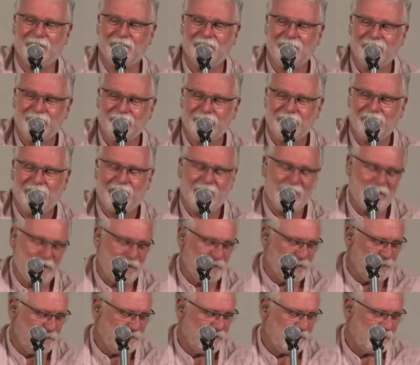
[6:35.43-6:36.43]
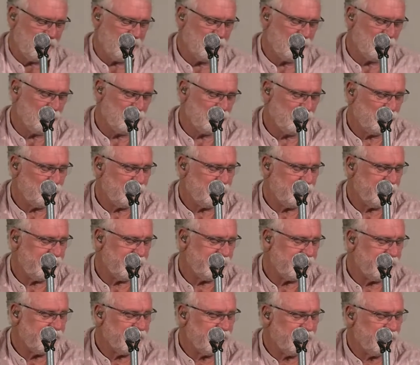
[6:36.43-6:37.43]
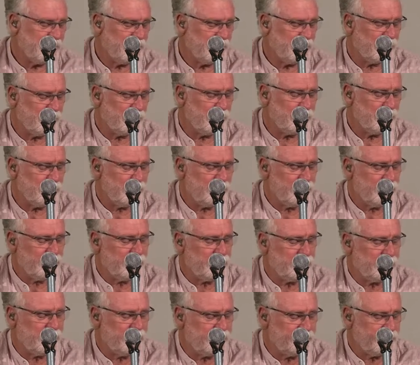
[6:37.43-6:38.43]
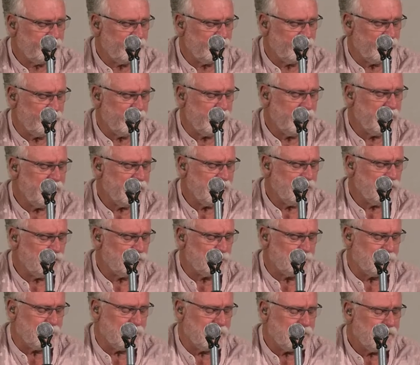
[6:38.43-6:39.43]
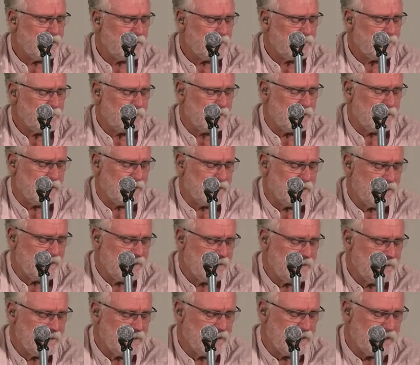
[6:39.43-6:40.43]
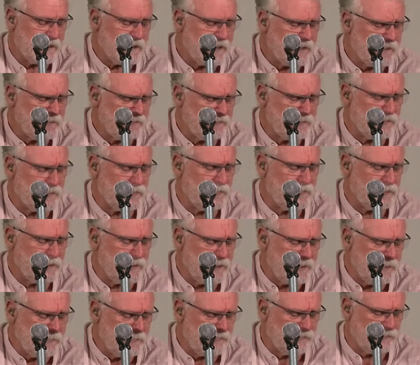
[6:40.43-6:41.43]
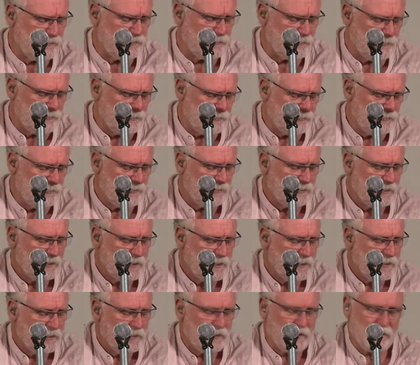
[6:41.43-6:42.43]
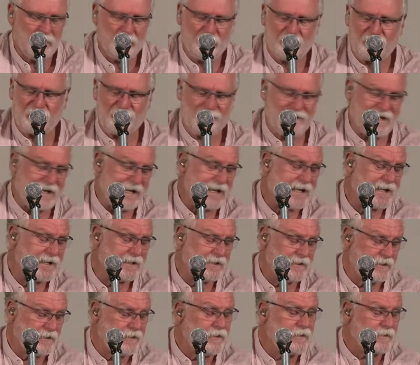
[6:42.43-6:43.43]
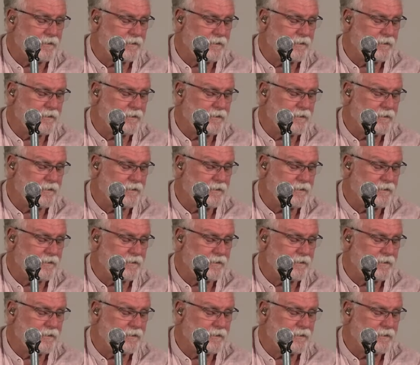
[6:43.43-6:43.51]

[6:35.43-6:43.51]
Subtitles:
I know that I know that I know you'll never change my mind, and I don't claim to understand it.